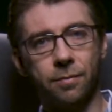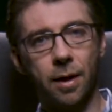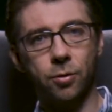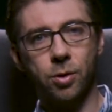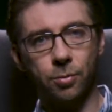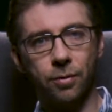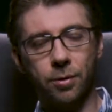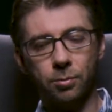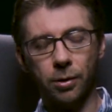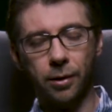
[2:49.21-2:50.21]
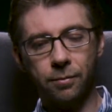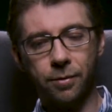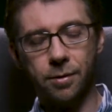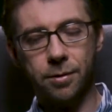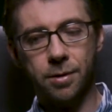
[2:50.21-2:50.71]
fellowship of other
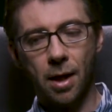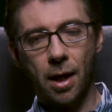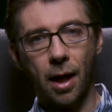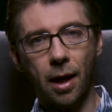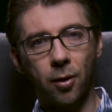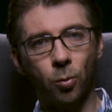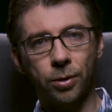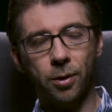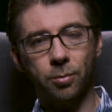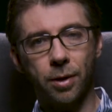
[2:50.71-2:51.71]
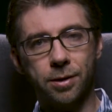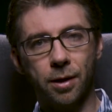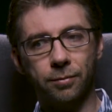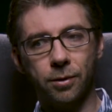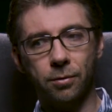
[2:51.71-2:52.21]
believers, I opened up
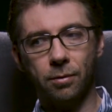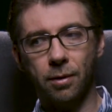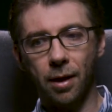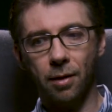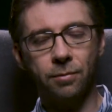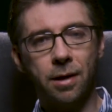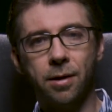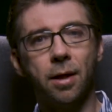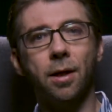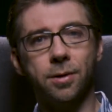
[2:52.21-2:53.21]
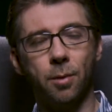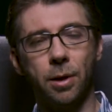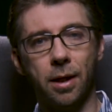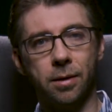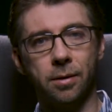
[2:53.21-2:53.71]
myself to anything else
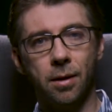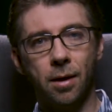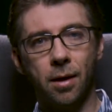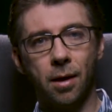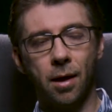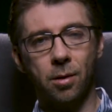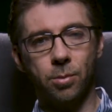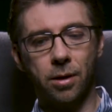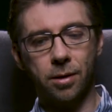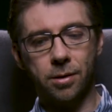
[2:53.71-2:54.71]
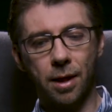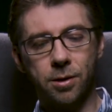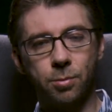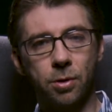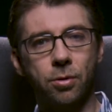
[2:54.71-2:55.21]
coming in. And because that
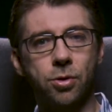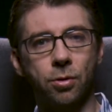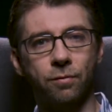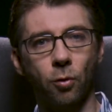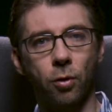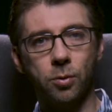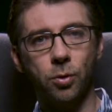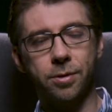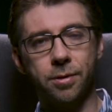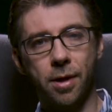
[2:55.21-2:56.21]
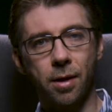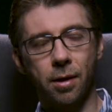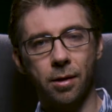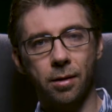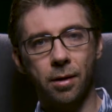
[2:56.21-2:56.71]
spiritual void was
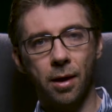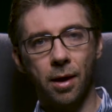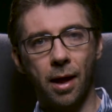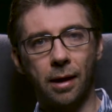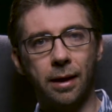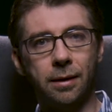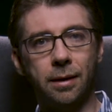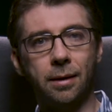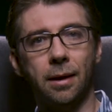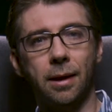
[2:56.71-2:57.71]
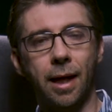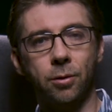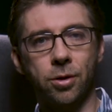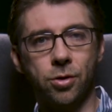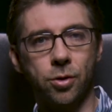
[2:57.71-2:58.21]
there, and I didn't
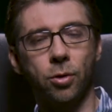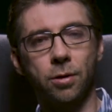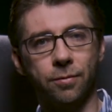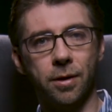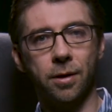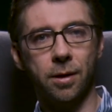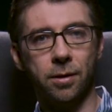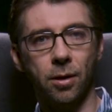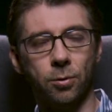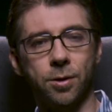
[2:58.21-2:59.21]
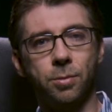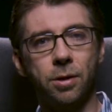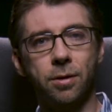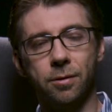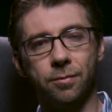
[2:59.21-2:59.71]
allow Yeshua to fill it and the Holy
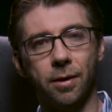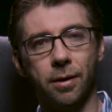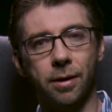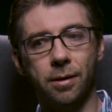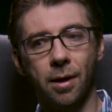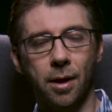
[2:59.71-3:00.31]
Spirit to fill it,